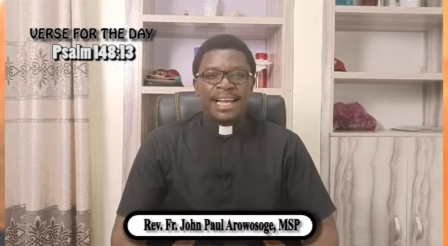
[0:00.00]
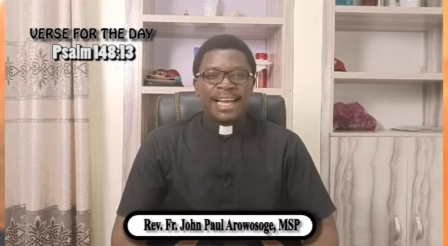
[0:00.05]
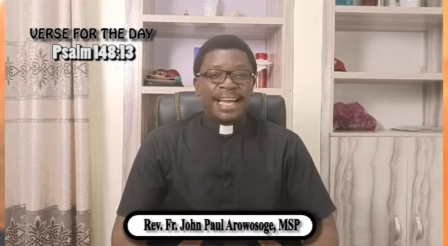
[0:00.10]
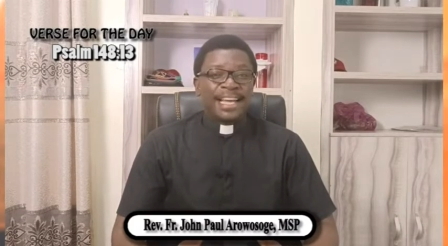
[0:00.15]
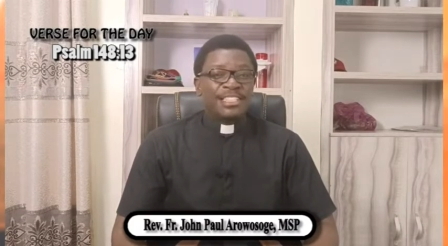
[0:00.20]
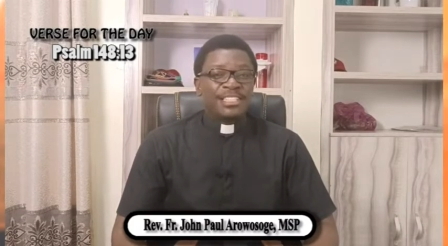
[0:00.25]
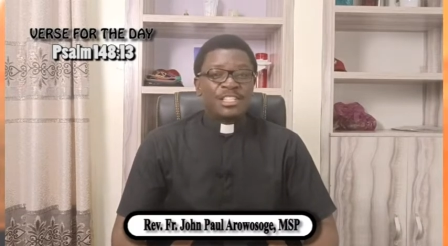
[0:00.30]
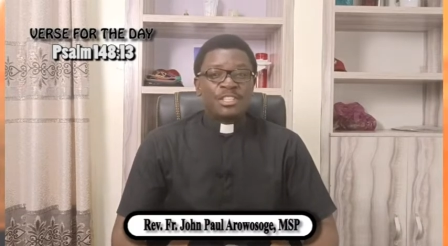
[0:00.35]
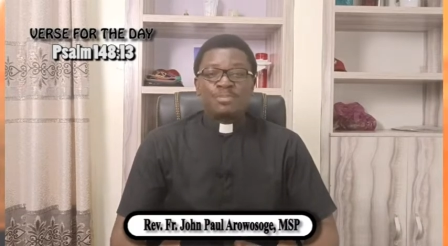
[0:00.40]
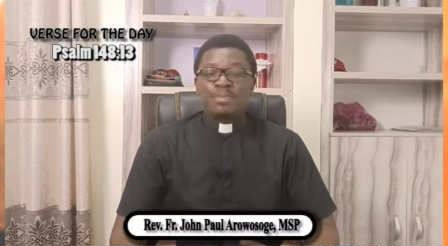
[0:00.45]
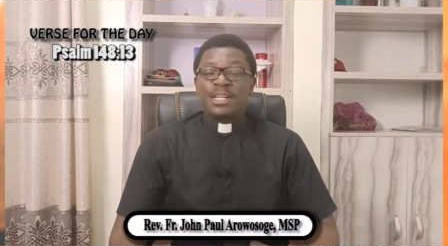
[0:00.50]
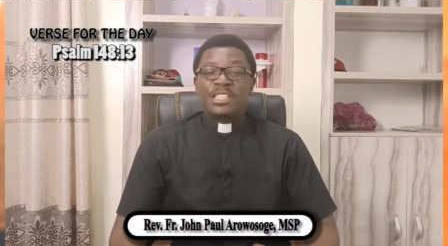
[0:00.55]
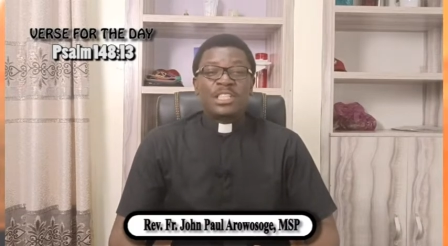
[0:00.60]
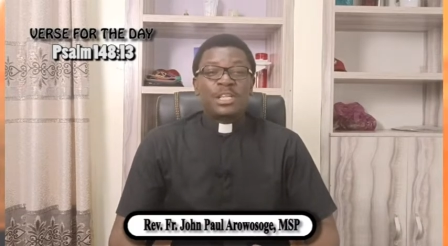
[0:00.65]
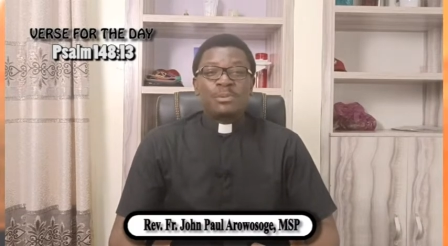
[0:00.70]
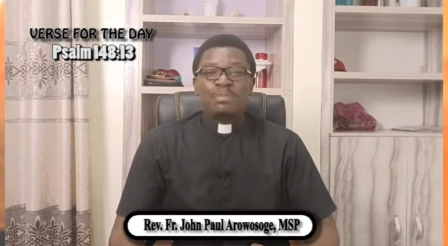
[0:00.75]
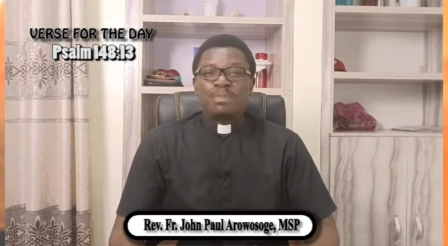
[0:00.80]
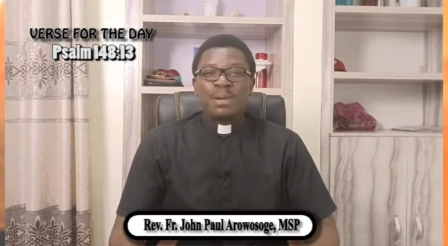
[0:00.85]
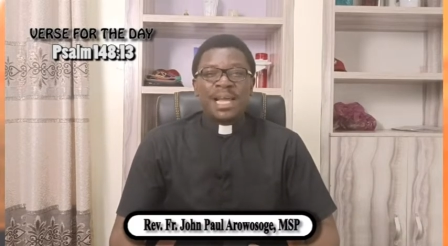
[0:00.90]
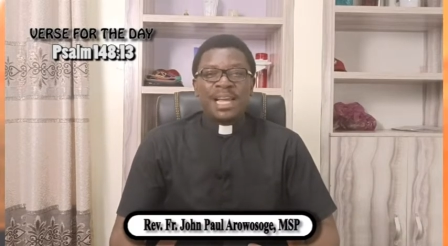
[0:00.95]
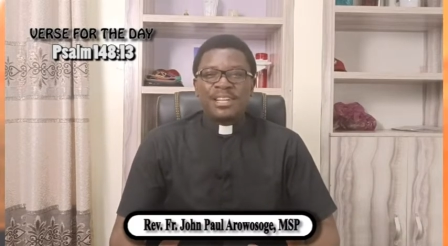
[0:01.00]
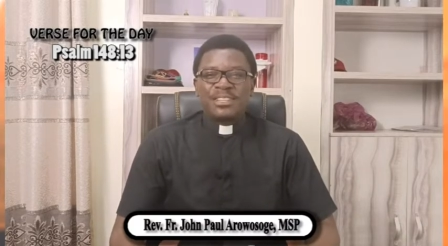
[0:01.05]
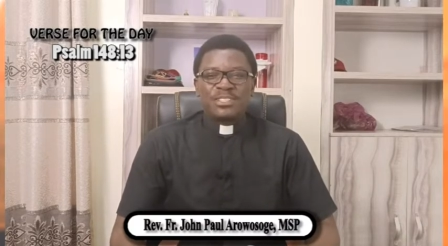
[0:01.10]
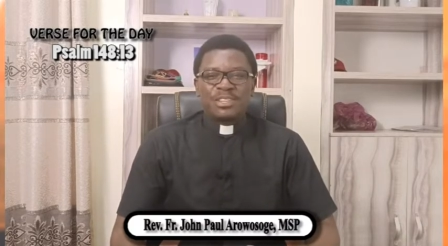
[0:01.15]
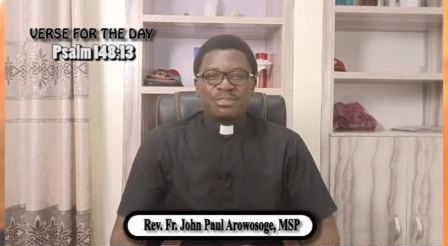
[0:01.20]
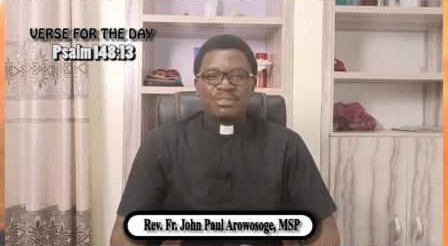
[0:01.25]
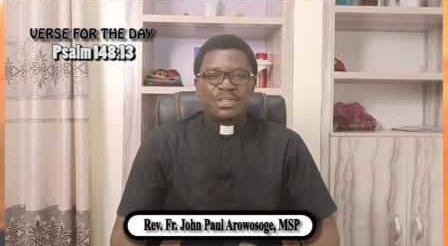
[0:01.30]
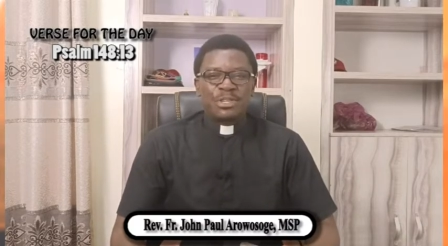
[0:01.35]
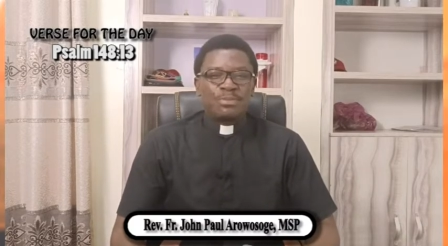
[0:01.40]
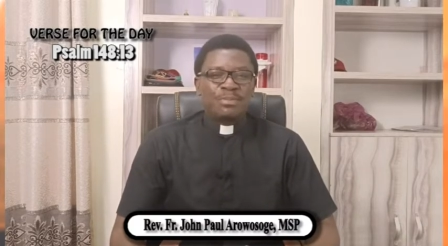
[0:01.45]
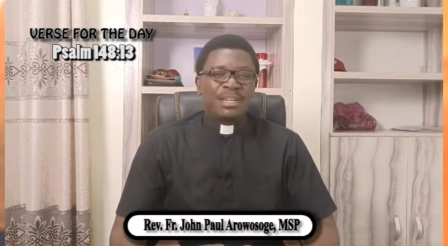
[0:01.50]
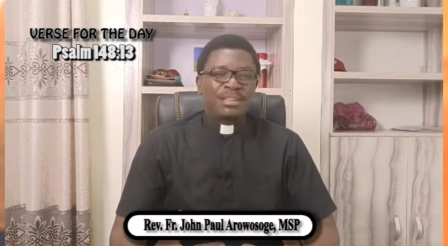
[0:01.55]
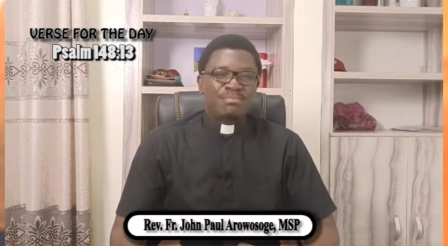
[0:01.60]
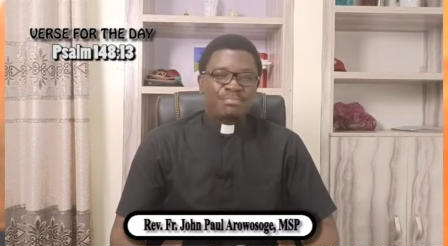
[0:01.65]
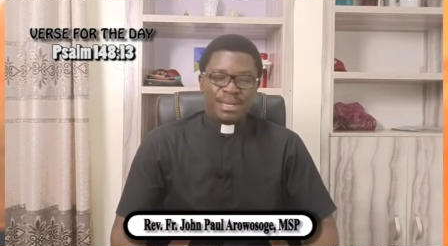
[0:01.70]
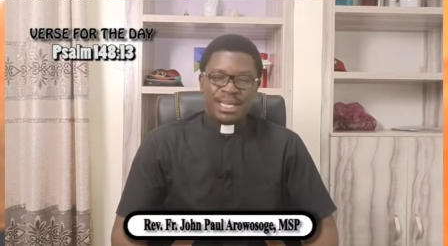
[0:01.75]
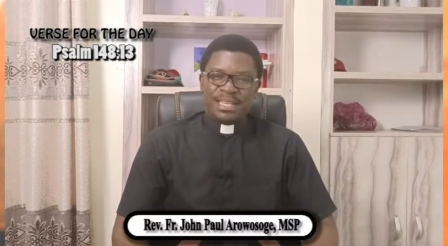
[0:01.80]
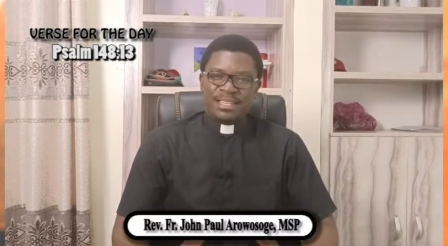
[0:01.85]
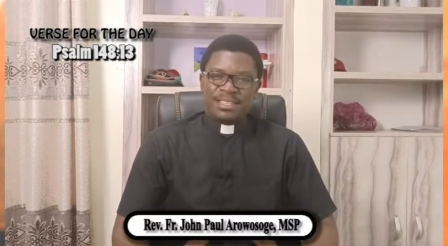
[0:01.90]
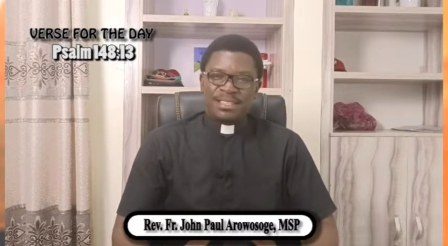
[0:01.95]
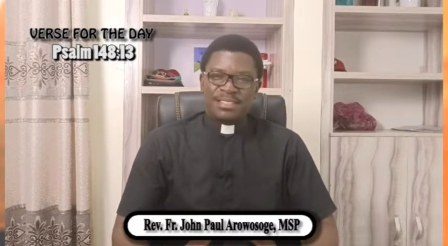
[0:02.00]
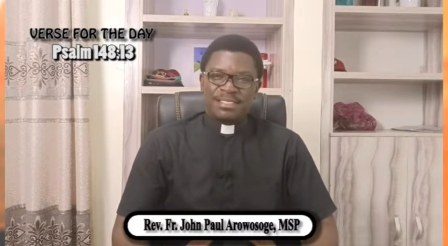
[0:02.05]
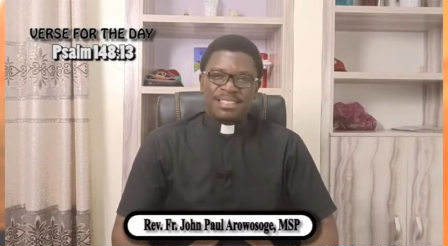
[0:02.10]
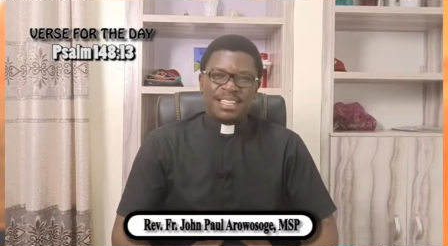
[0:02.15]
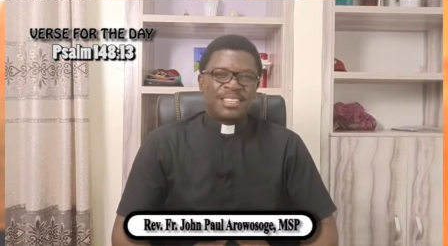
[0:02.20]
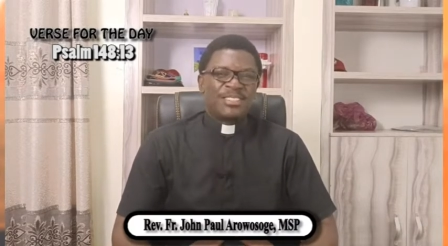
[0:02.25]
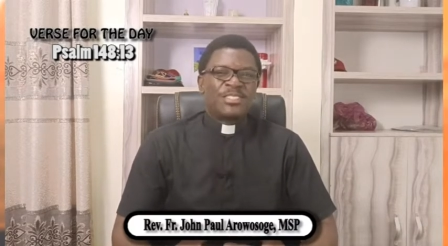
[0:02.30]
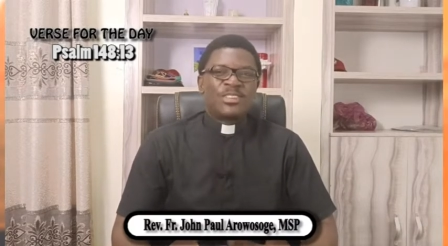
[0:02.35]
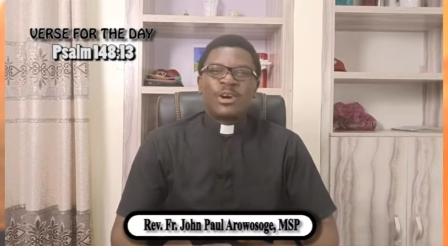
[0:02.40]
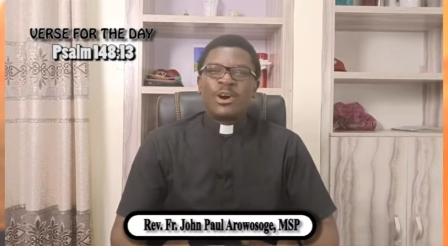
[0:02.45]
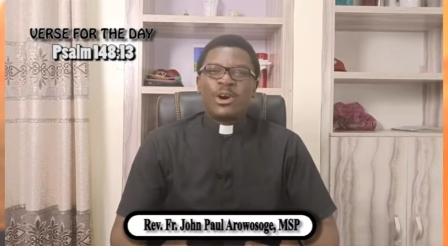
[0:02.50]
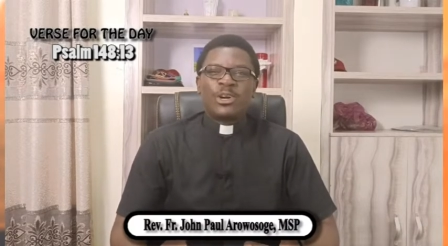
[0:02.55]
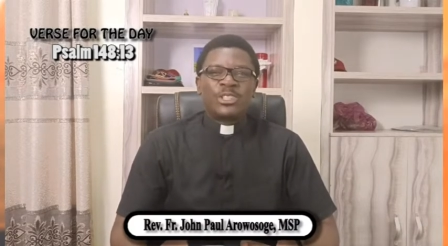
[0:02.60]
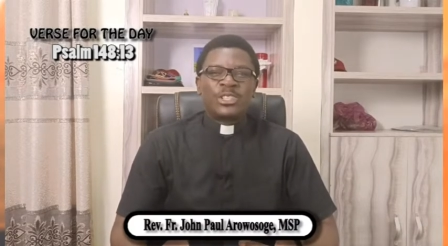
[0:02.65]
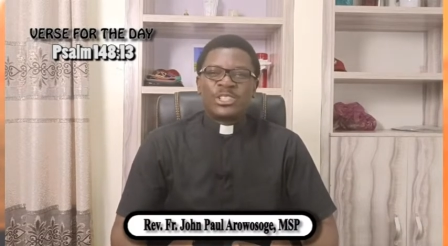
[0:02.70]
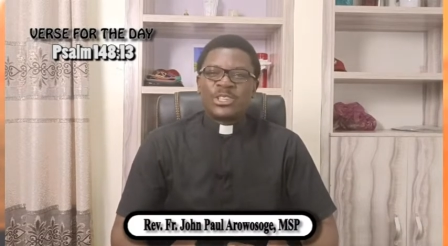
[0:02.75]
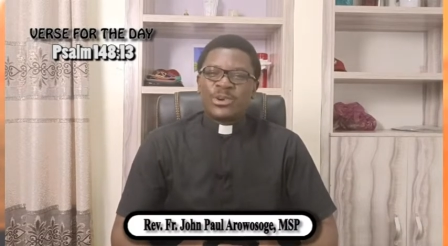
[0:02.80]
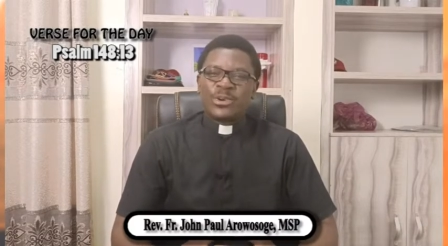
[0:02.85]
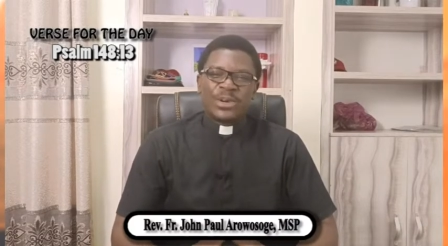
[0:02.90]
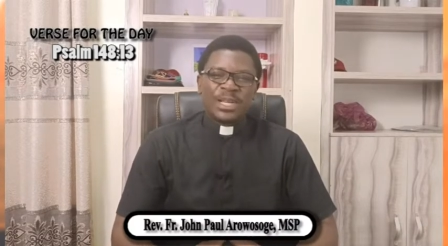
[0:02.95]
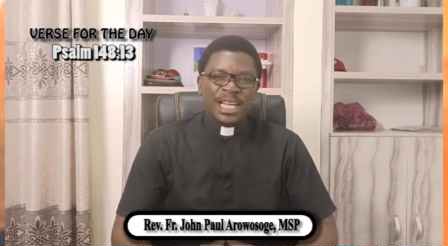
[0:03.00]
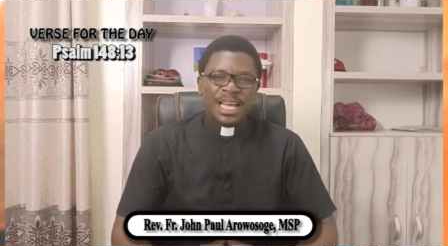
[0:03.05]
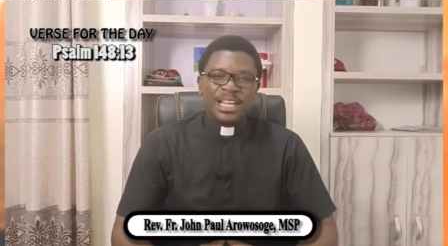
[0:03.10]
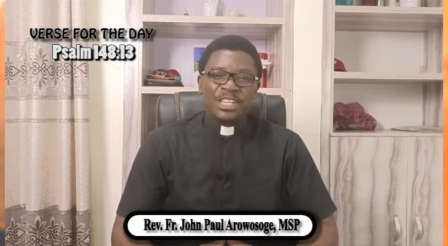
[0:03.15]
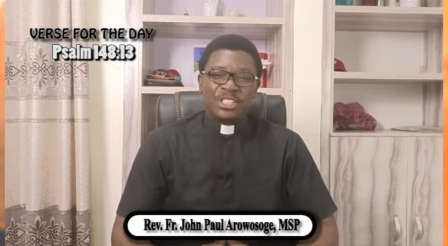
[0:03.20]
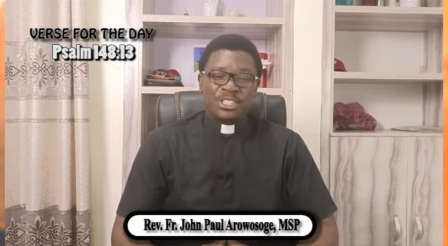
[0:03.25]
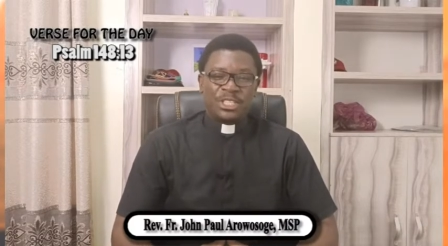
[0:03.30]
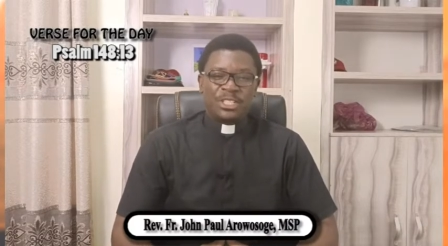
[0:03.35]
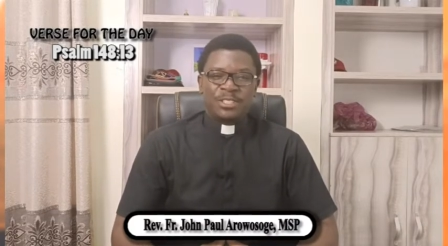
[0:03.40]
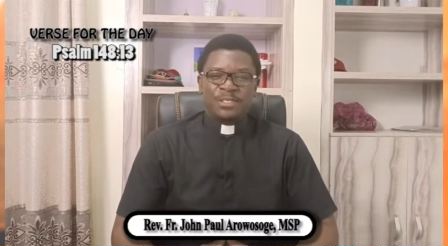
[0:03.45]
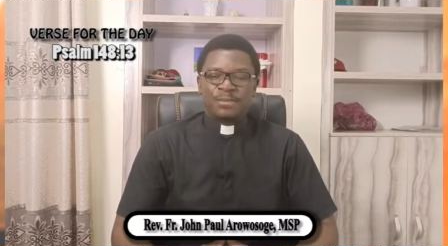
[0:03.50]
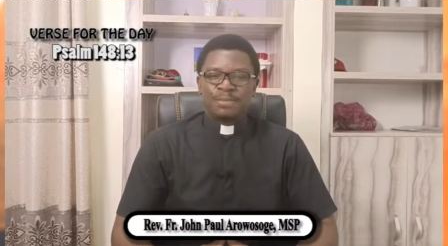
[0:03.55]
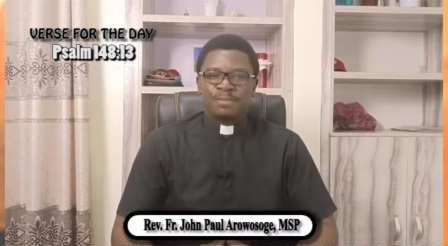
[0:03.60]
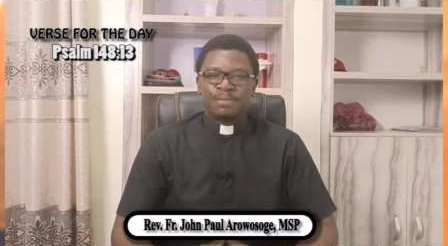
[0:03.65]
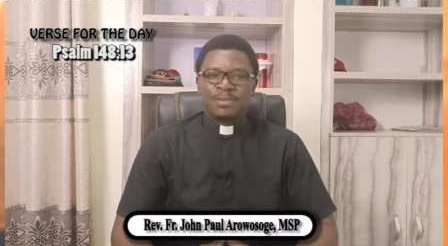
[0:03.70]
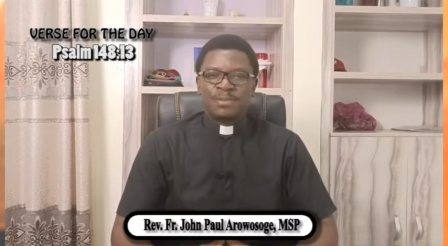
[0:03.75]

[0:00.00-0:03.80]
and the special place of human beings in God's creation.